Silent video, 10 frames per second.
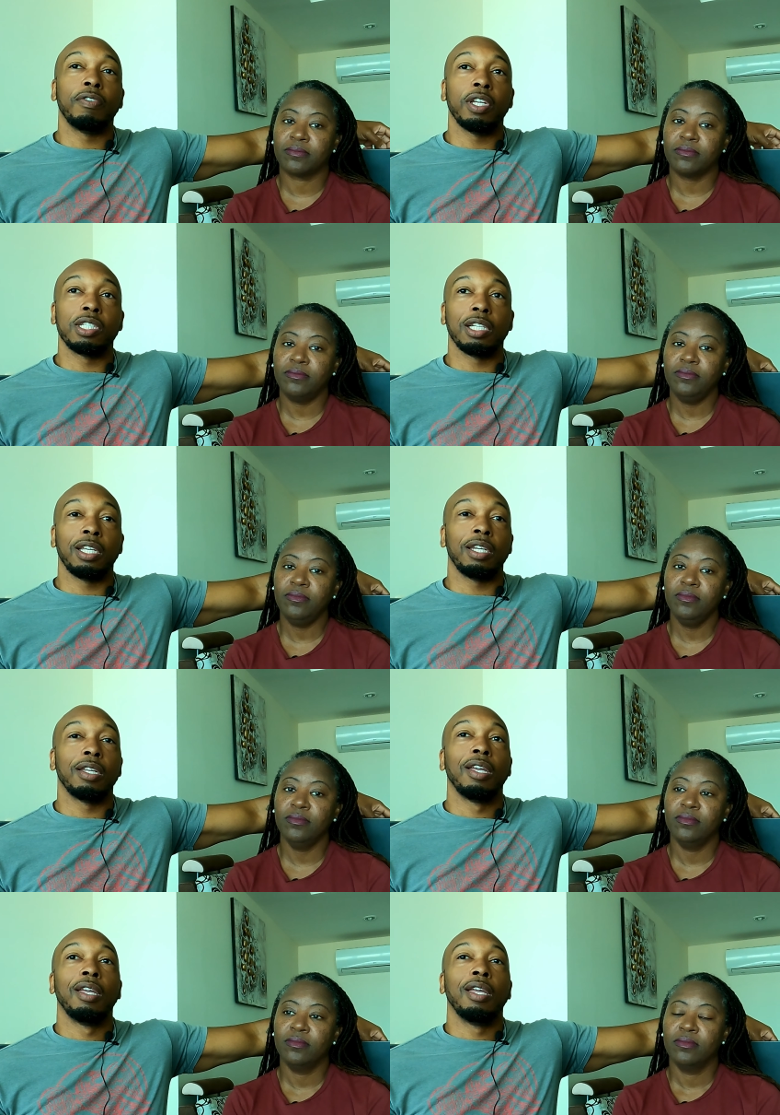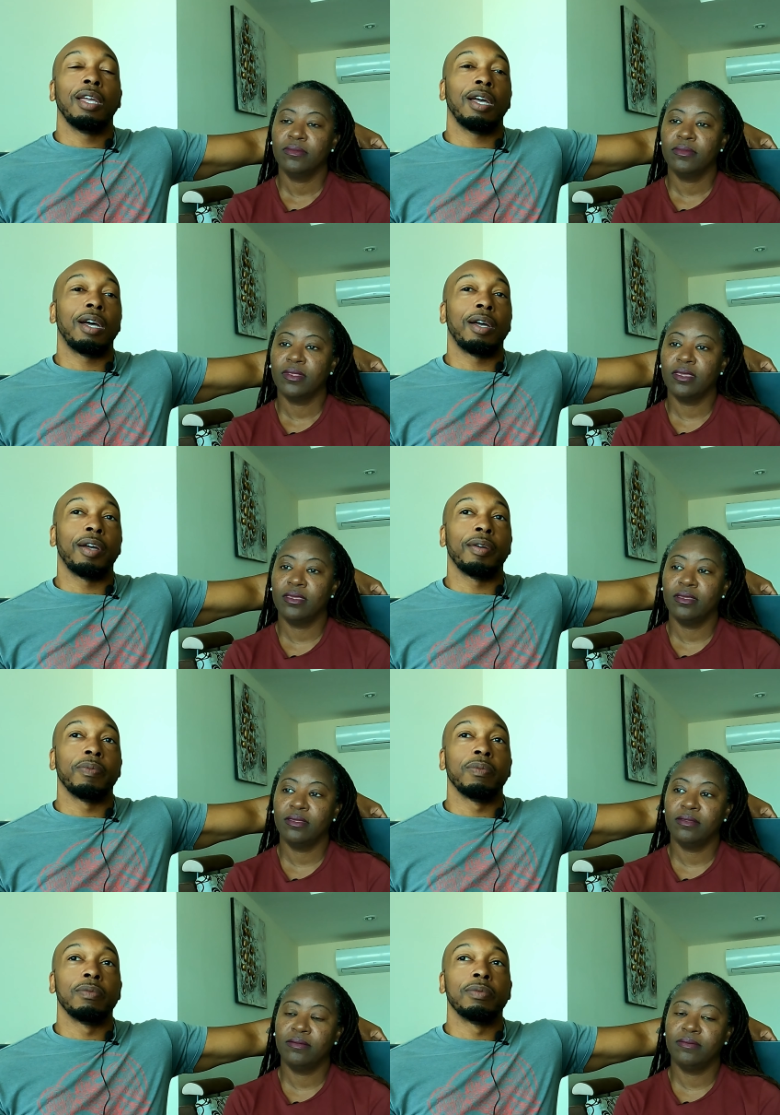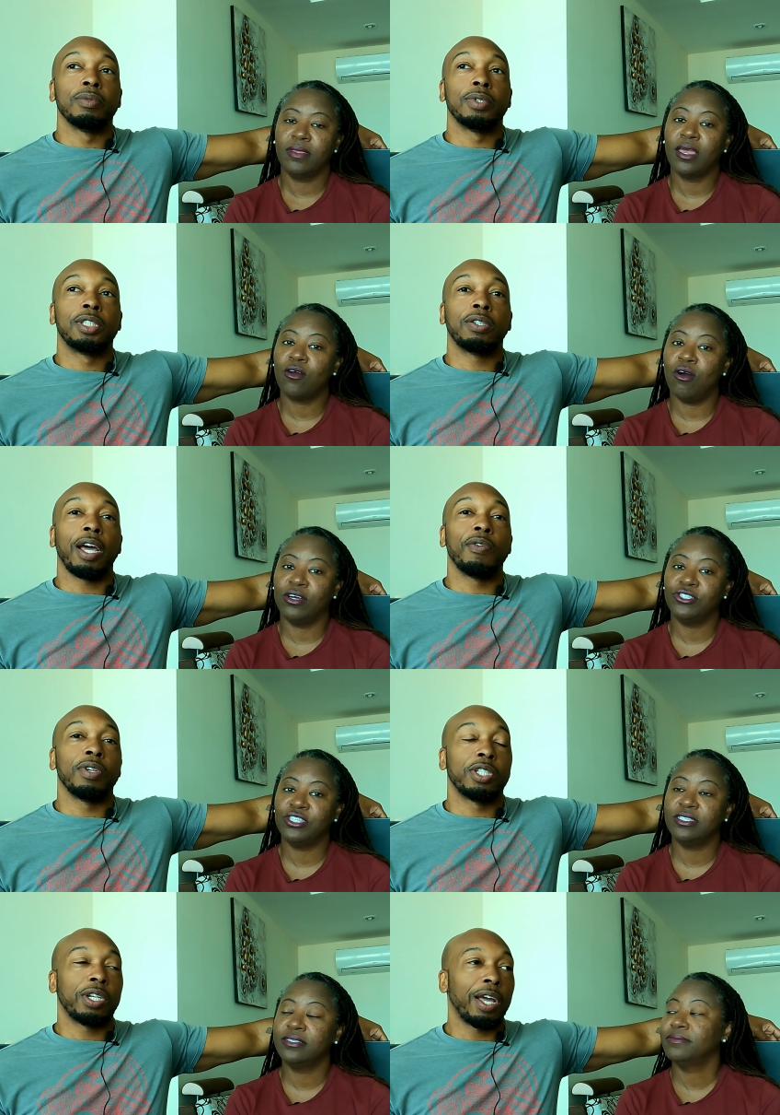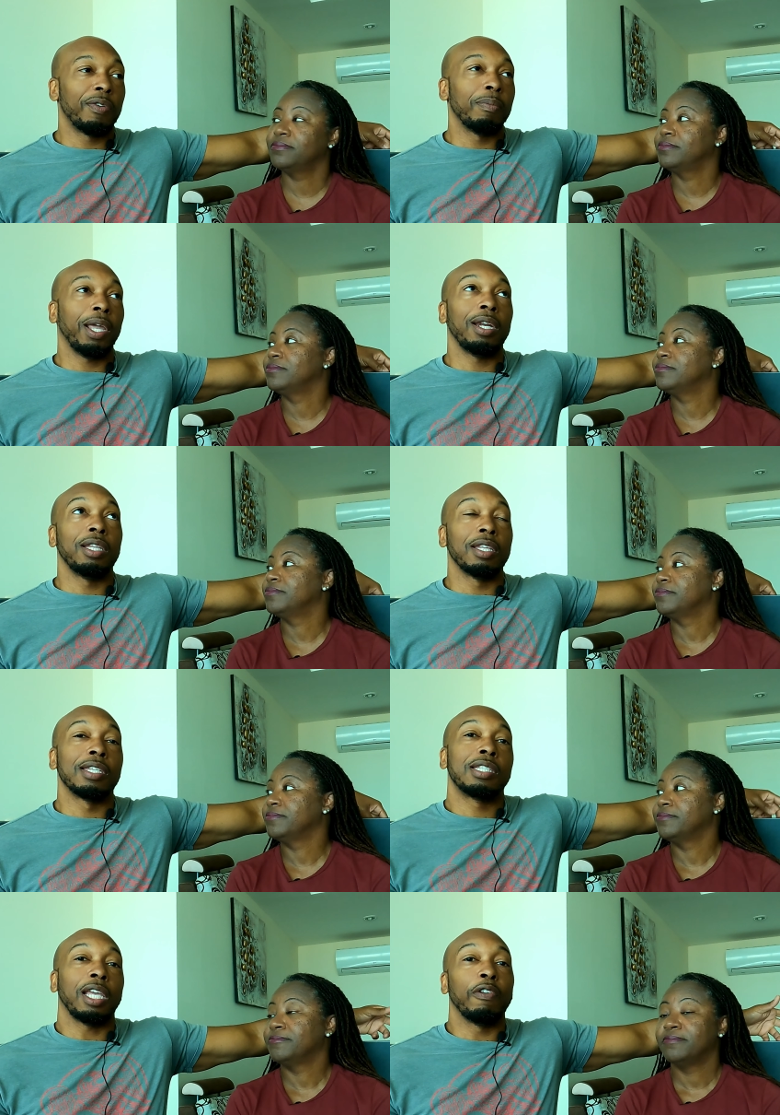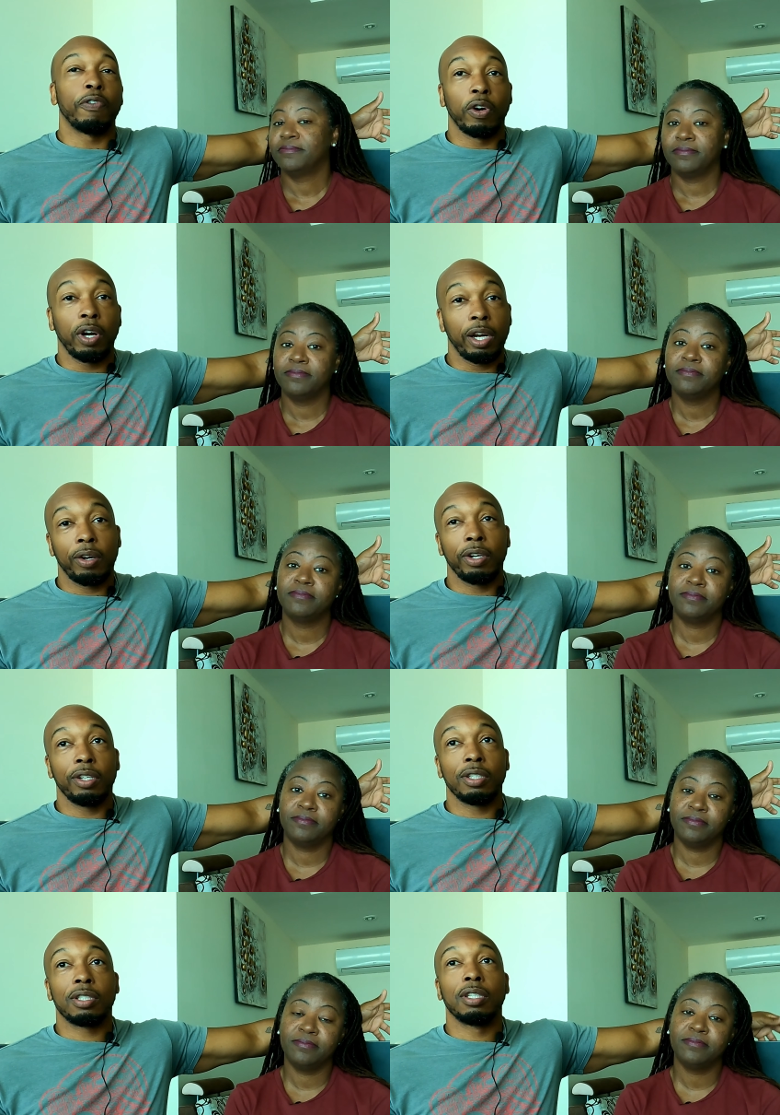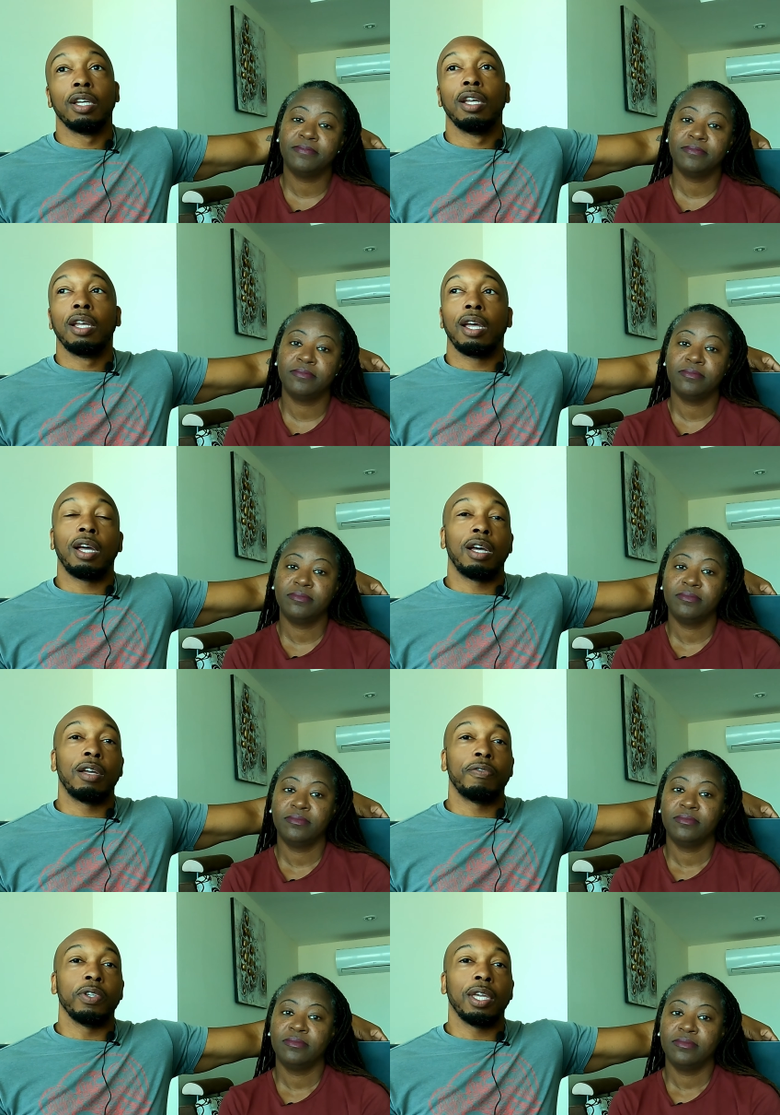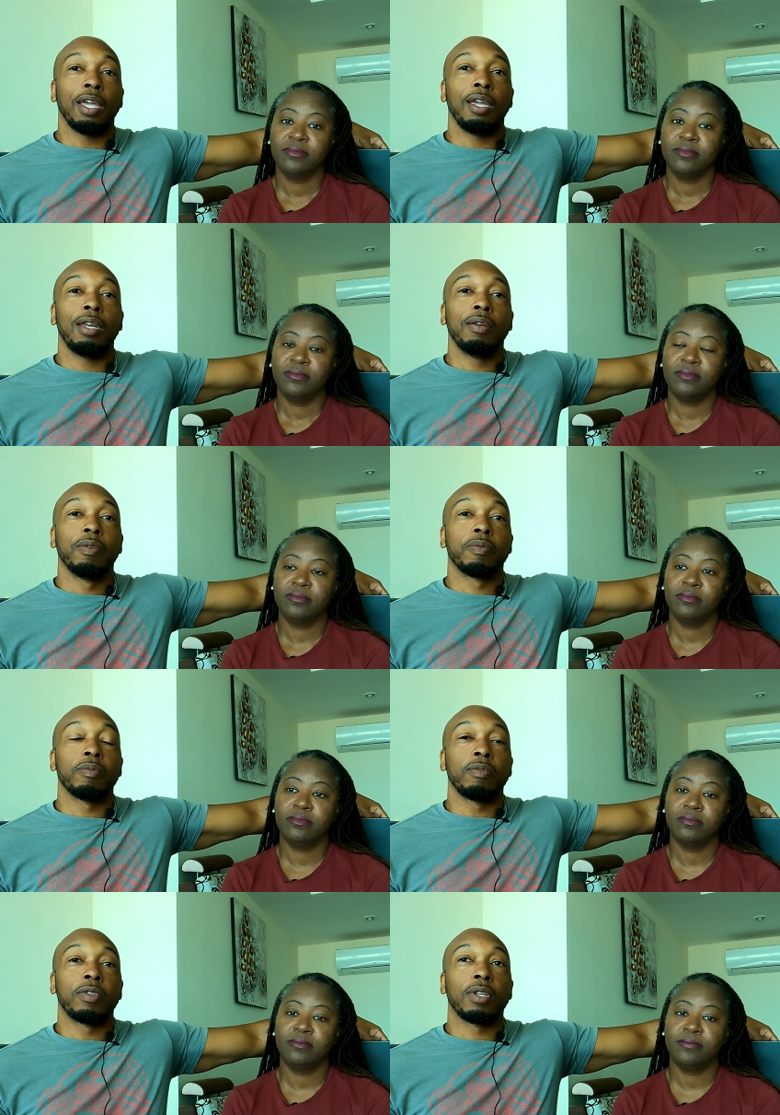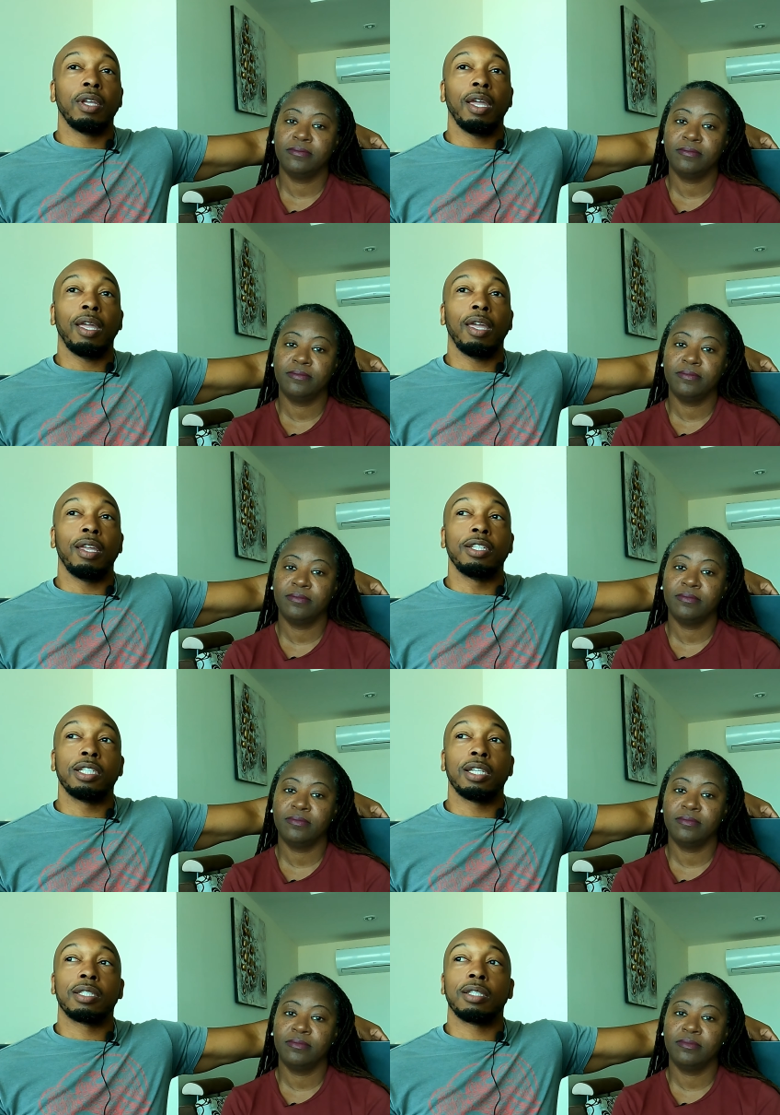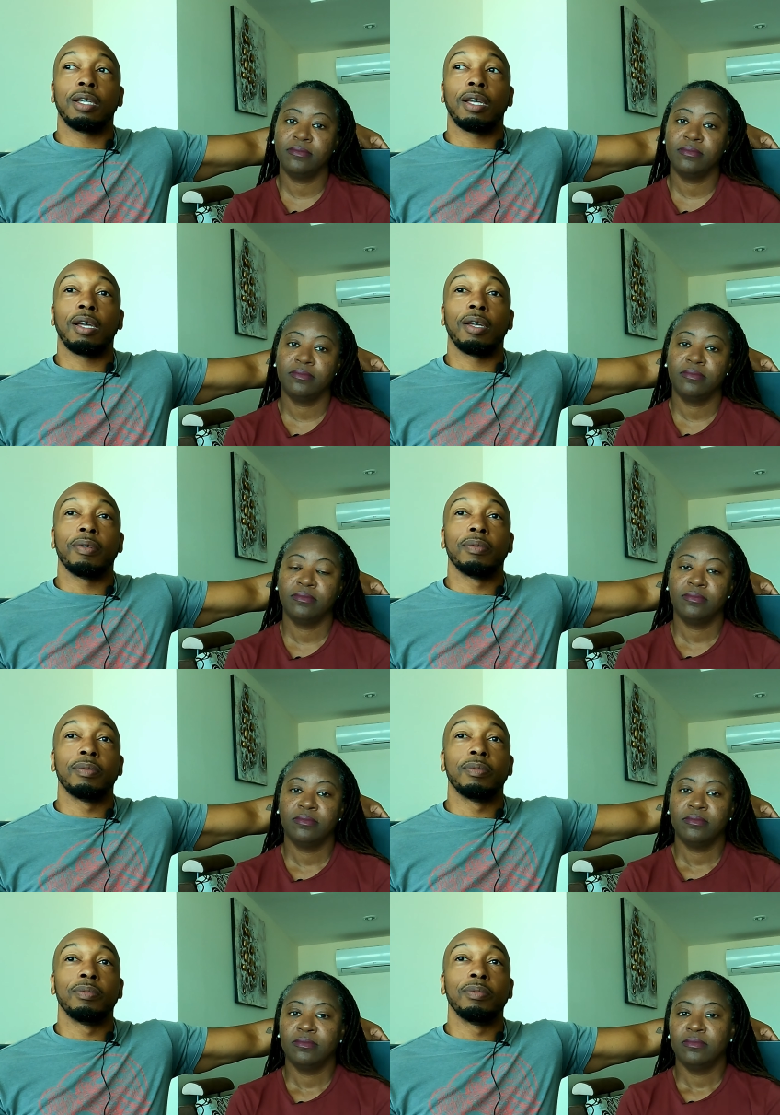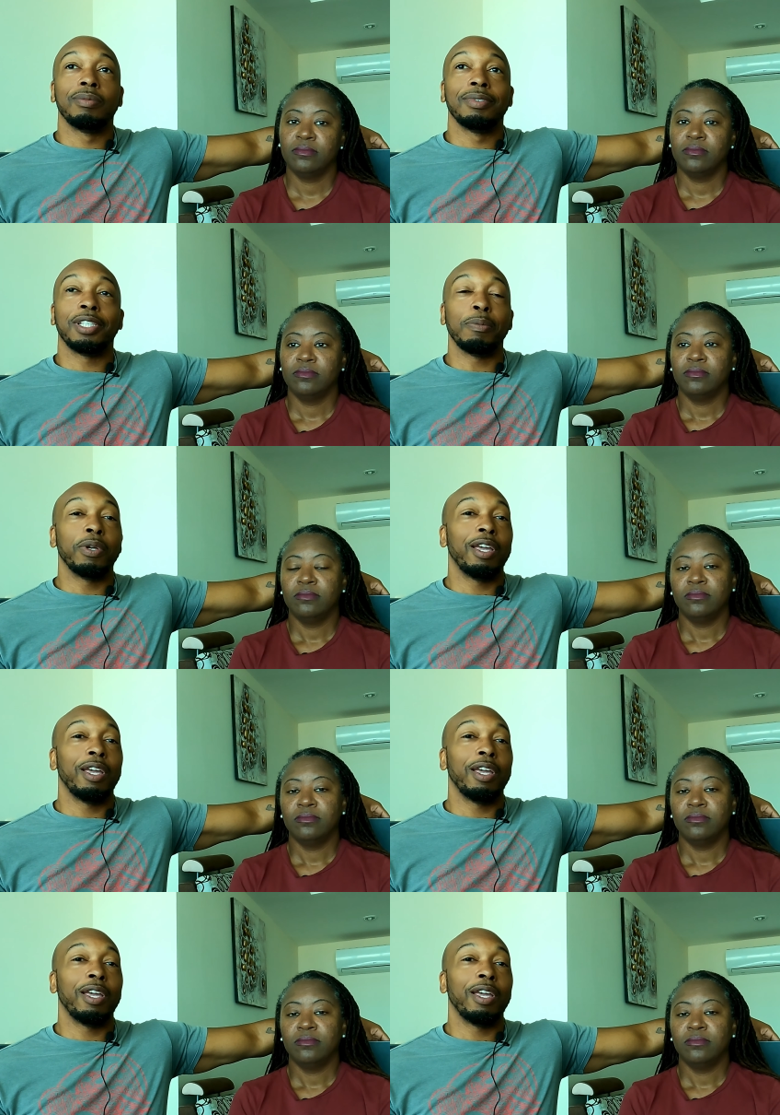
Speaker 1: vigilant. Uh, and Try to try to remain in the safer areas uh, if you can, and just uh, keep your